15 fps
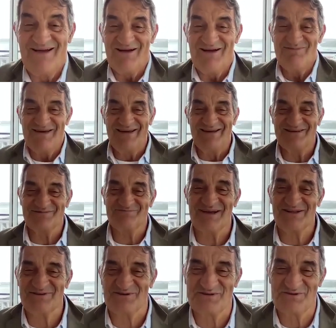I mean, as
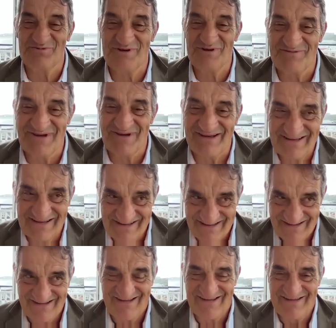much as we were,
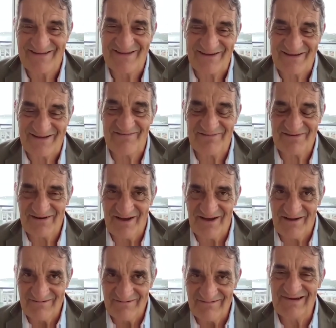Kevin and
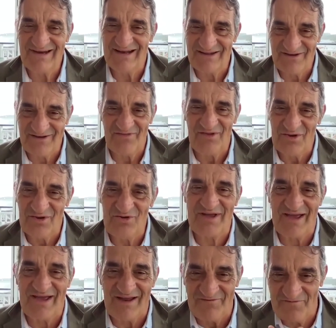I were really on the
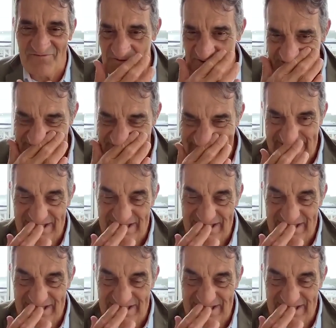lookout for